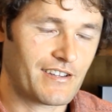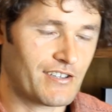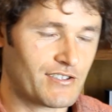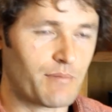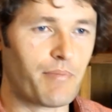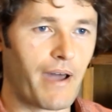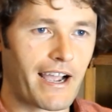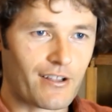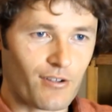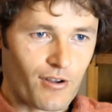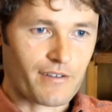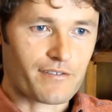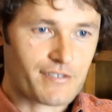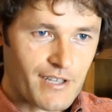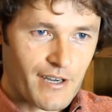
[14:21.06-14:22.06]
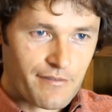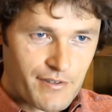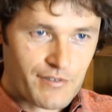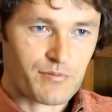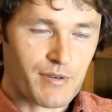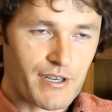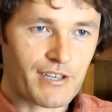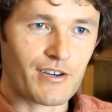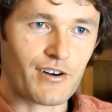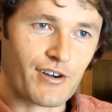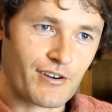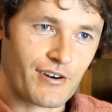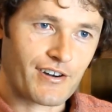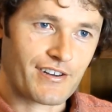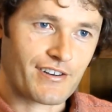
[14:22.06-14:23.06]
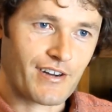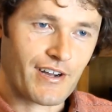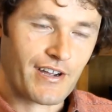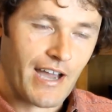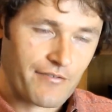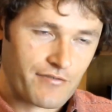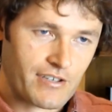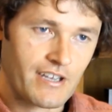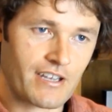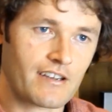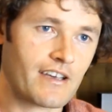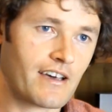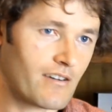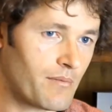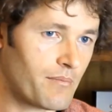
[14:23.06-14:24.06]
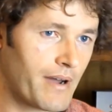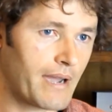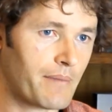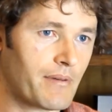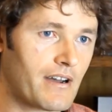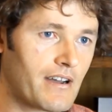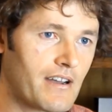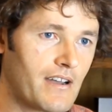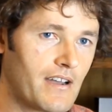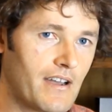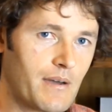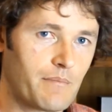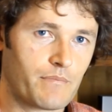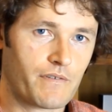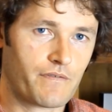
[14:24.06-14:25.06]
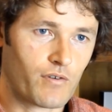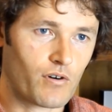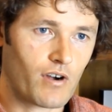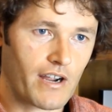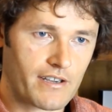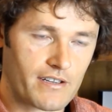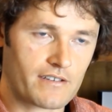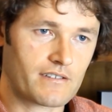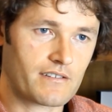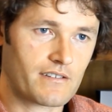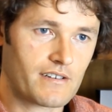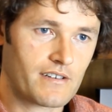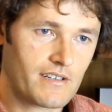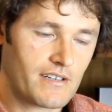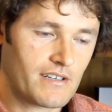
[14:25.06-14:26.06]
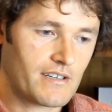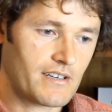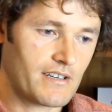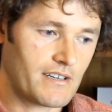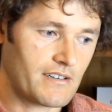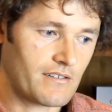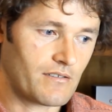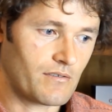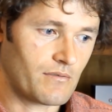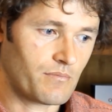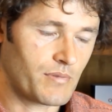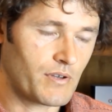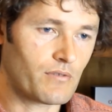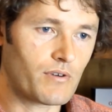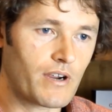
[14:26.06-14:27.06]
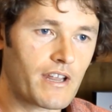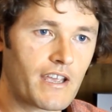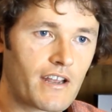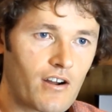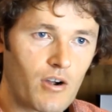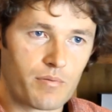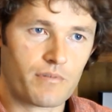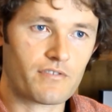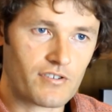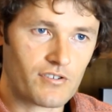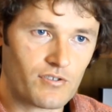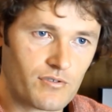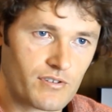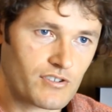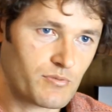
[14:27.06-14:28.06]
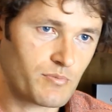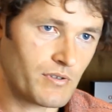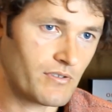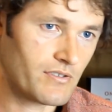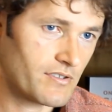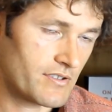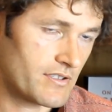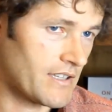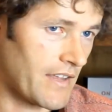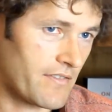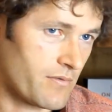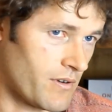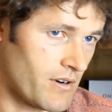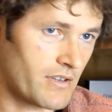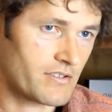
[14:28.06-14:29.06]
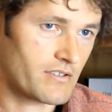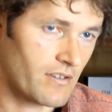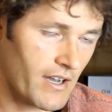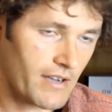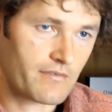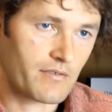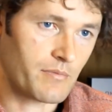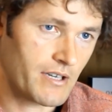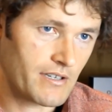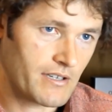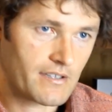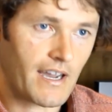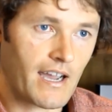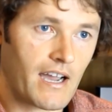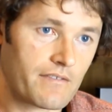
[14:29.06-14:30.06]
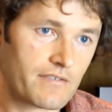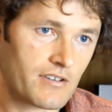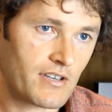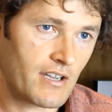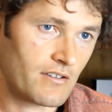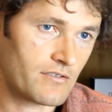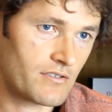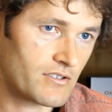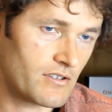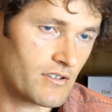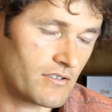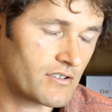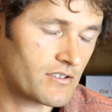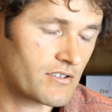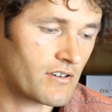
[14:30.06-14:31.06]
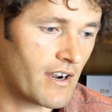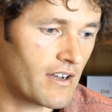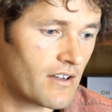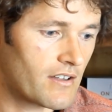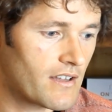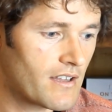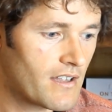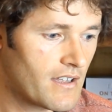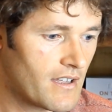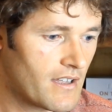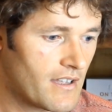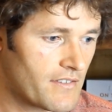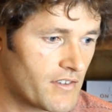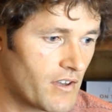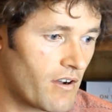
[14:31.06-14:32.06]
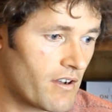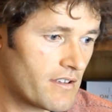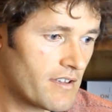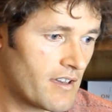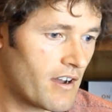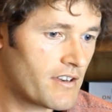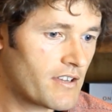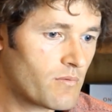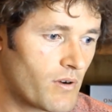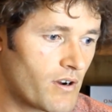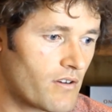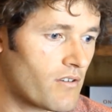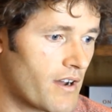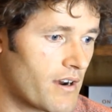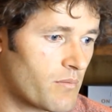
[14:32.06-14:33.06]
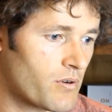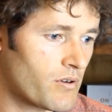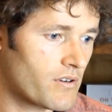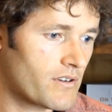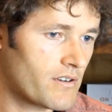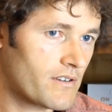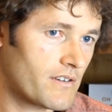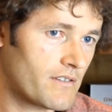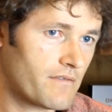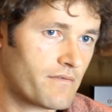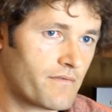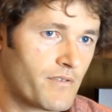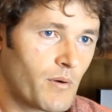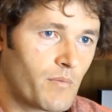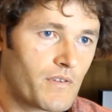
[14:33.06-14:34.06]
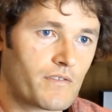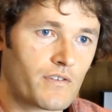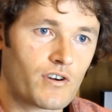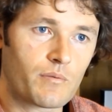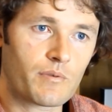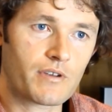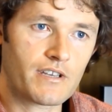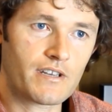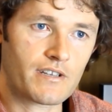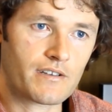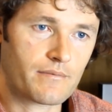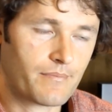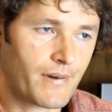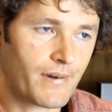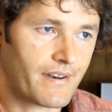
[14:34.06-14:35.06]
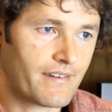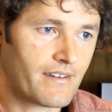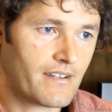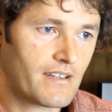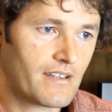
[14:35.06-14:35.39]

there's a backlog of stuff that's been going on and I have to get it out on paper before I can be ready and open to new experiences, and that's what it's like for me day after day on the trail. So I did want to write a book from the very beginning, but